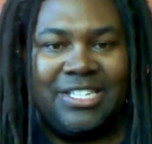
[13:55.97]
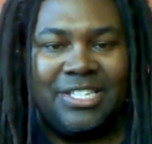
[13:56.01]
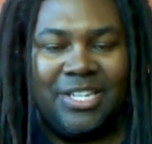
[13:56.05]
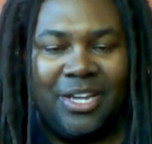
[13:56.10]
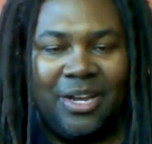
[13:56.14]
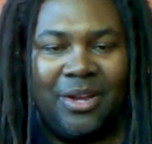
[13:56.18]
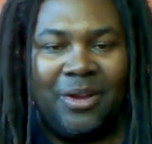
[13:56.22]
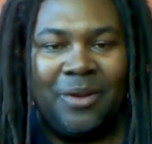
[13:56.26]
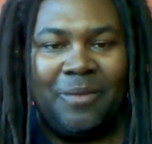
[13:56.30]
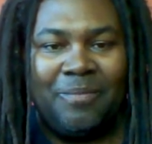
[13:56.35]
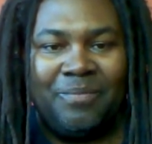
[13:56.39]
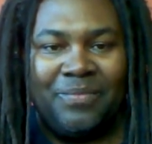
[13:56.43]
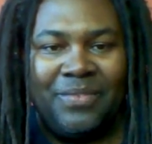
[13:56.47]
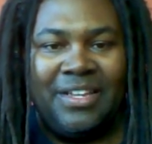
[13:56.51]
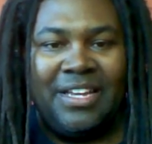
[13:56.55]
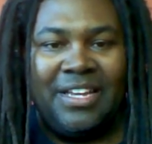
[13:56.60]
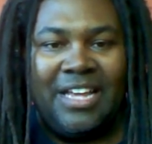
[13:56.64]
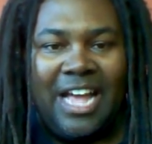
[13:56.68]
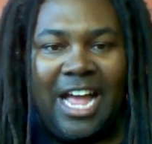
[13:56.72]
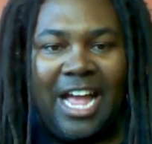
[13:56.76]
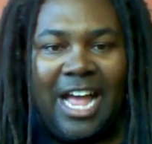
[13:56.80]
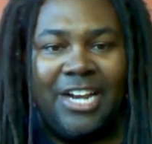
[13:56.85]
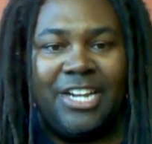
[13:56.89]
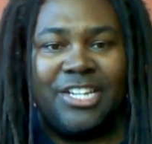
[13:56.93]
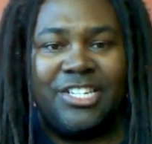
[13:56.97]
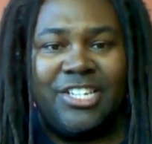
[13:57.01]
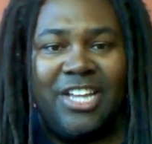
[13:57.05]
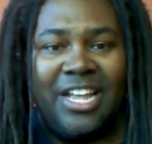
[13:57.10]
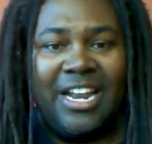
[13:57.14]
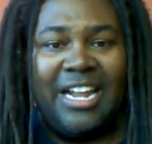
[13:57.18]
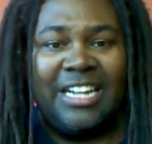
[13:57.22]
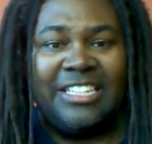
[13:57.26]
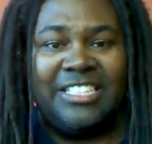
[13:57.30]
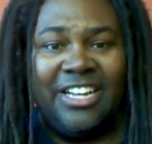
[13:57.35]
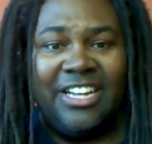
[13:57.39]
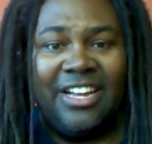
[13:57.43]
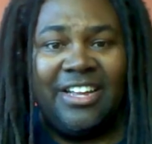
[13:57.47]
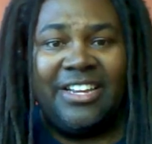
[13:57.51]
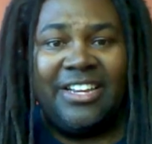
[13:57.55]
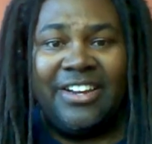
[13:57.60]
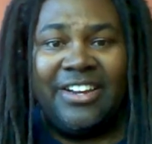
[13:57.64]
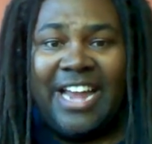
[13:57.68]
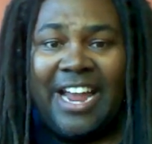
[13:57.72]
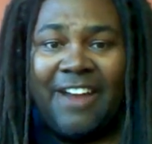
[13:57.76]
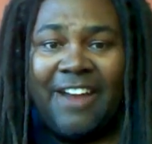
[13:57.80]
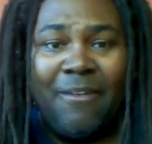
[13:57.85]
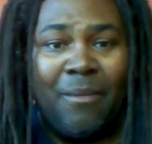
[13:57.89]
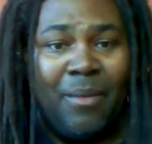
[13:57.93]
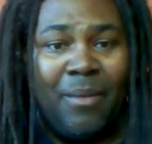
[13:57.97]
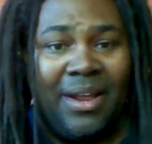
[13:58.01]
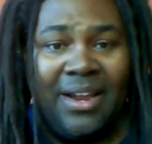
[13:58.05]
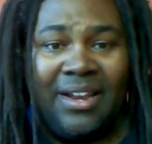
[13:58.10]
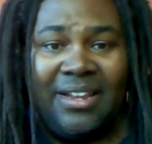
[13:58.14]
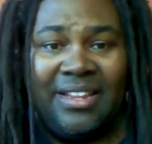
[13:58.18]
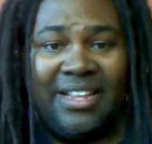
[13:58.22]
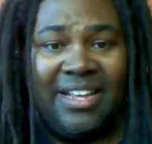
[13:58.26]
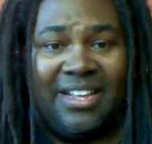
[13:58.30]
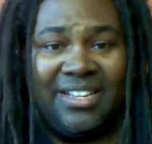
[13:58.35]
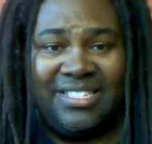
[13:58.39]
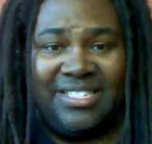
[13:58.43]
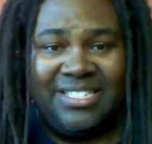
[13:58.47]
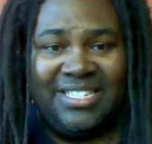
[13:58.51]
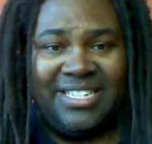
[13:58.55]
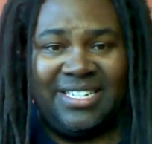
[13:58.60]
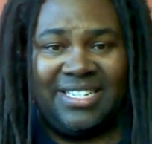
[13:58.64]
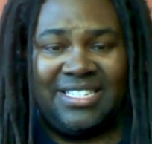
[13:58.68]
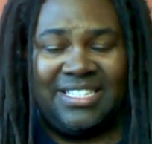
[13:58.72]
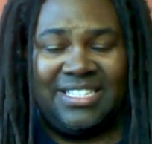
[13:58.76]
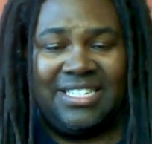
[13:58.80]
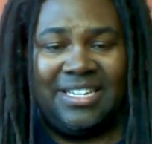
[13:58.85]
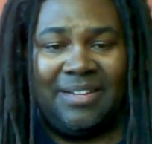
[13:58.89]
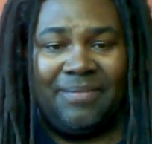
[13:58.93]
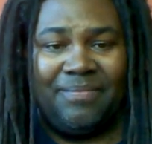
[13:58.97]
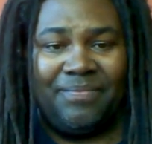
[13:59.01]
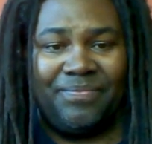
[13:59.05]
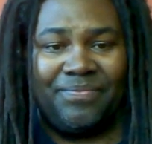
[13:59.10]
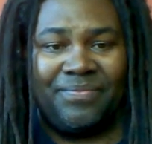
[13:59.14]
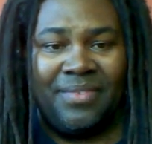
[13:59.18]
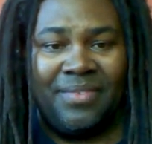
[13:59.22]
So I just thought I'd tell you everybody else this.